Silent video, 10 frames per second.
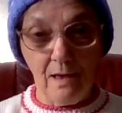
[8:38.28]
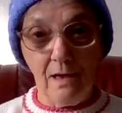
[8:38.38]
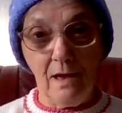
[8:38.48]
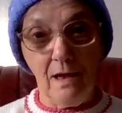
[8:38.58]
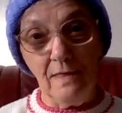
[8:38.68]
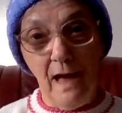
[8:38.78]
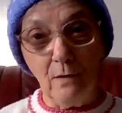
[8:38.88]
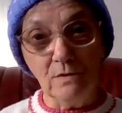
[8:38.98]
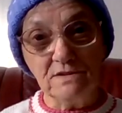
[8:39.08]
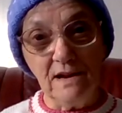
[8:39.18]
that
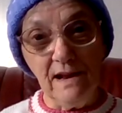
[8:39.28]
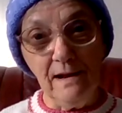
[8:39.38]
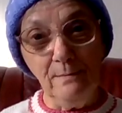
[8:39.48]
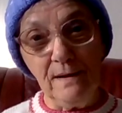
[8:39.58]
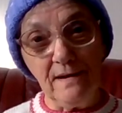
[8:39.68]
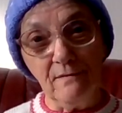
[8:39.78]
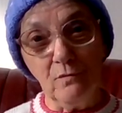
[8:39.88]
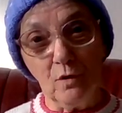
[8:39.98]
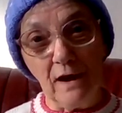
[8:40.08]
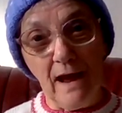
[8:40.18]
was a little bit of
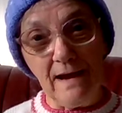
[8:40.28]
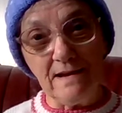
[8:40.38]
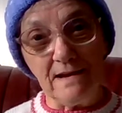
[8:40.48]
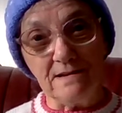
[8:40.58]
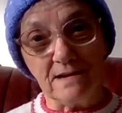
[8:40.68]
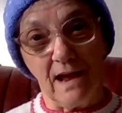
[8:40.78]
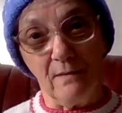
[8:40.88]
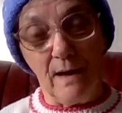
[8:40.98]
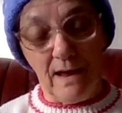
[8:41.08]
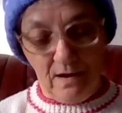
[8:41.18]
what I did to get
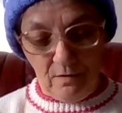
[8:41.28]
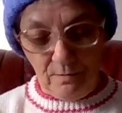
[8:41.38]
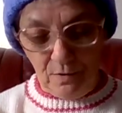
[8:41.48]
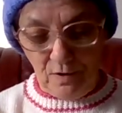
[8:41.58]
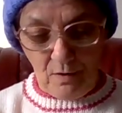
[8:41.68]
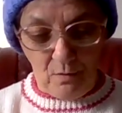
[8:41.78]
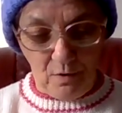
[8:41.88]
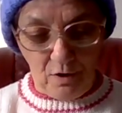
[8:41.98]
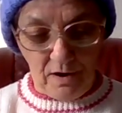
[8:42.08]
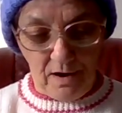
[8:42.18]
my computer
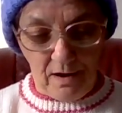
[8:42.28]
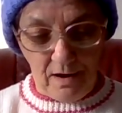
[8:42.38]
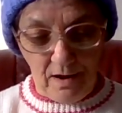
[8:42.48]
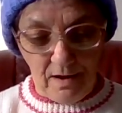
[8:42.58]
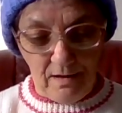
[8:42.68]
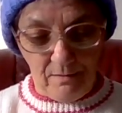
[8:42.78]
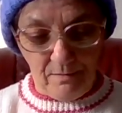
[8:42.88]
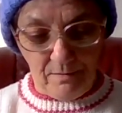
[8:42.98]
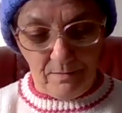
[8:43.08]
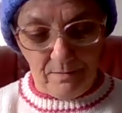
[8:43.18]

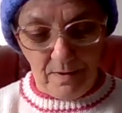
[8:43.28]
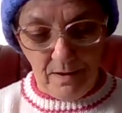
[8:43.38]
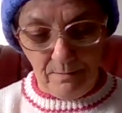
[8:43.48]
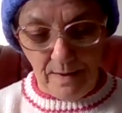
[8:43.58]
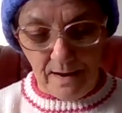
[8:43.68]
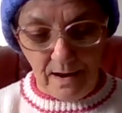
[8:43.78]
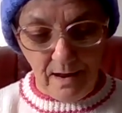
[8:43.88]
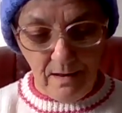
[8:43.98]
working better.